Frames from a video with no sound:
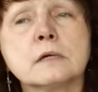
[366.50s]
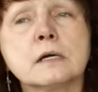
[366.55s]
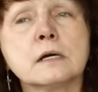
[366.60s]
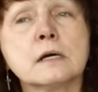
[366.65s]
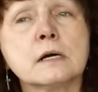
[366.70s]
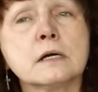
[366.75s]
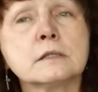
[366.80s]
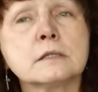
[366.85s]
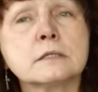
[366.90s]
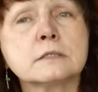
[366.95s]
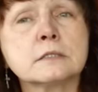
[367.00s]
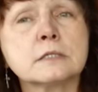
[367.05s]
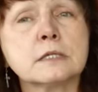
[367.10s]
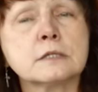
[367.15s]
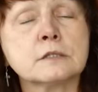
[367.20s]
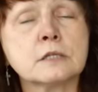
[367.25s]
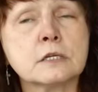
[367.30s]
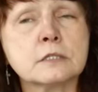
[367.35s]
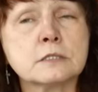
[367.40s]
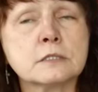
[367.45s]
Uh, let's see,
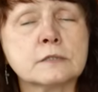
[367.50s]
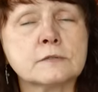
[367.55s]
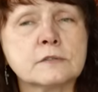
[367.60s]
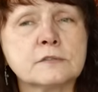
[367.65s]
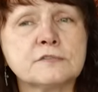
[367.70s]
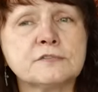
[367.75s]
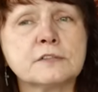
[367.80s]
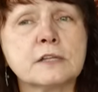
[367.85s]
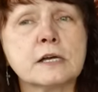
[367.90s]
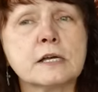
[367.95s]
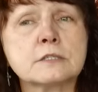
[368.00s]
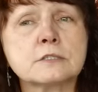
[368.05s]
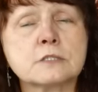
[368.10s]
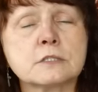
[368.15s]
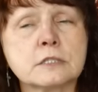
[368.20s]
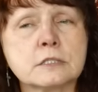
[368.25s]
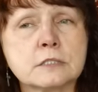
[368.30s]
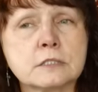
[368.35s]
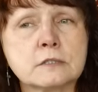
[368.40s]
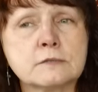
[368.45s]
lust of the flesh,
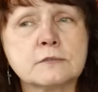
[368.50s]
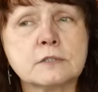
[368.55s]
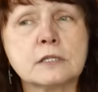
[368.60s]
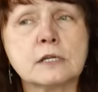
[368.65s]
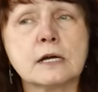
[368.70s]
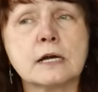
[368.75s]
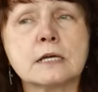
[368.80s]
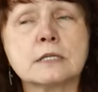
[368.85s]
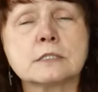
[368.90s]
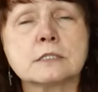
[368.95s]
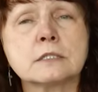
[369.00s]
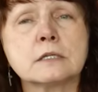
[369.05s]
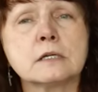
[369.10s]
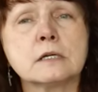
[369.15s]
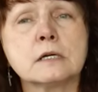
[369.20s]
lust of the eyes.